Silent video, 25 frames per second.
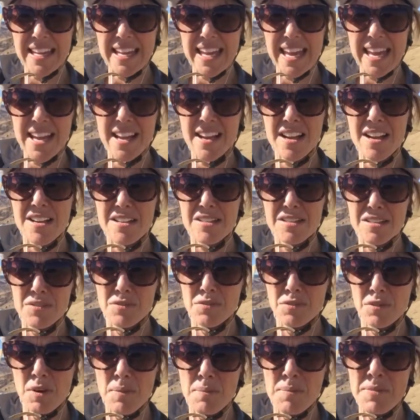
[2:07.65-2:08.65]
chaos
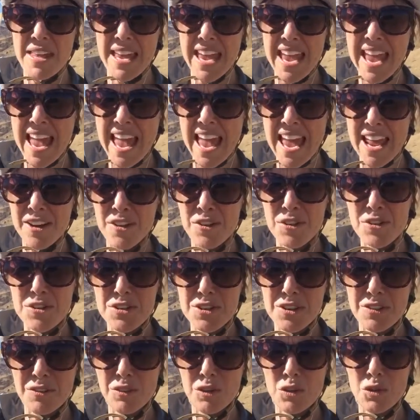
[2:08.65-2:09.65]
from the
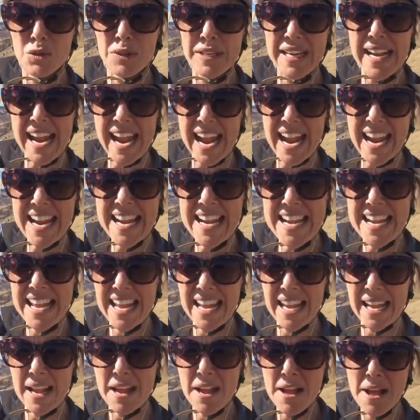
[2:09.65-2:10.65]
energy of
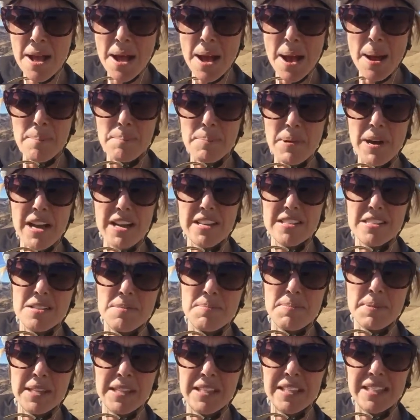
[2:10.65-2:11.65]
creating
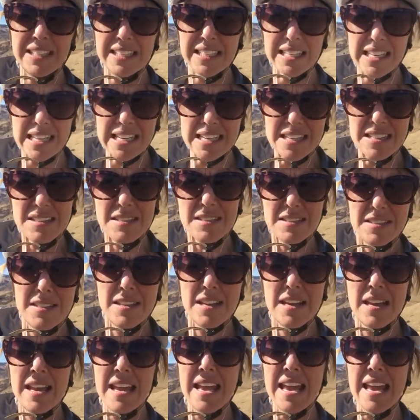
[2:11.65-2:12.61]
possibilities.